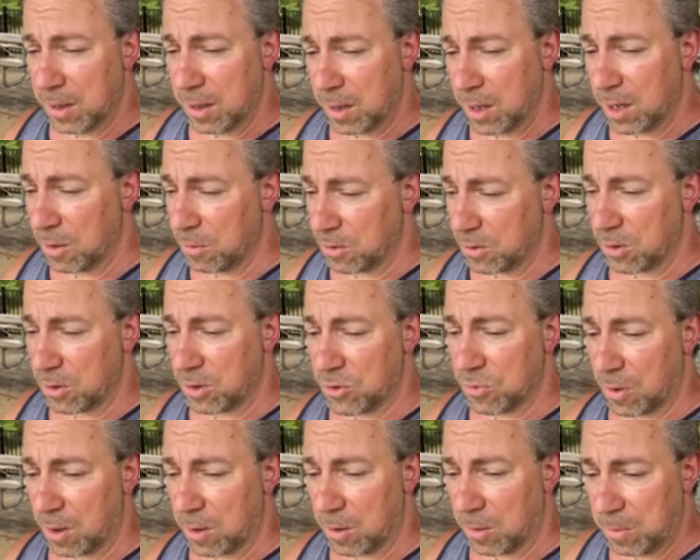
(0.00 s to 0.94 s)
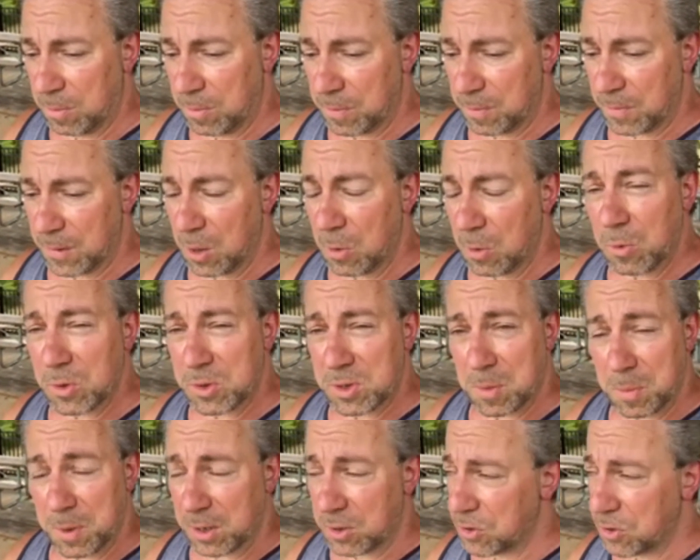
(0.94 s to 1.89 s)
It was a struggle. It was a
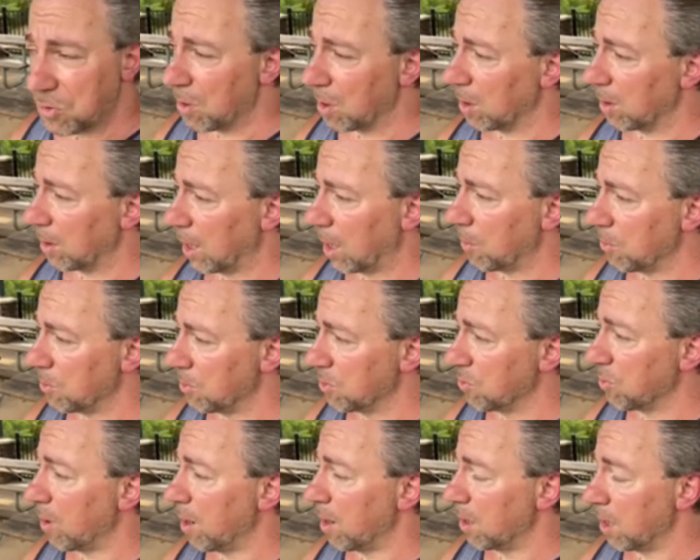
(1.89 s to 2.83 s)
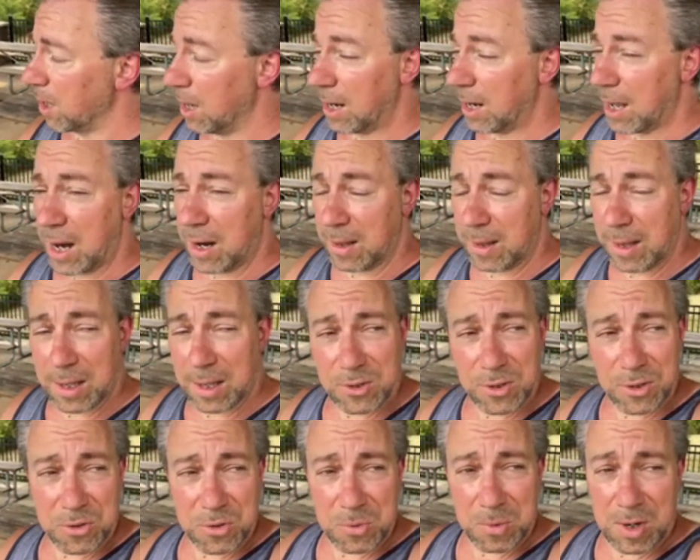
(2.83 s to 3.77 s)
big struggle. And I was trying to get out of that
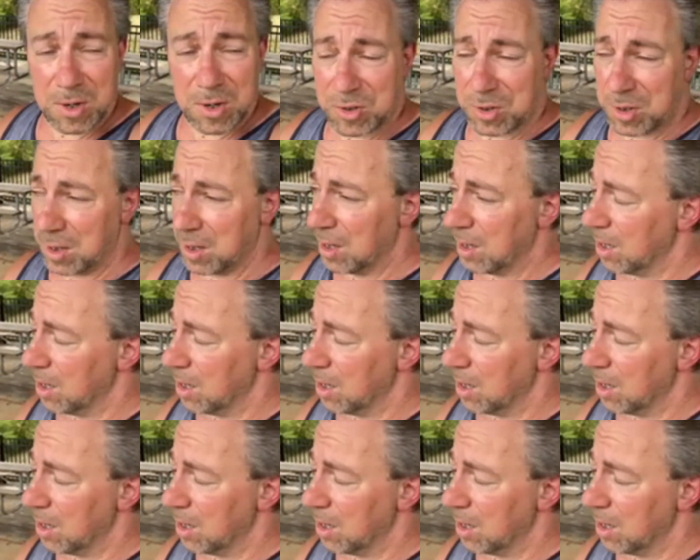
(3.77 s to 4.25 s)
situation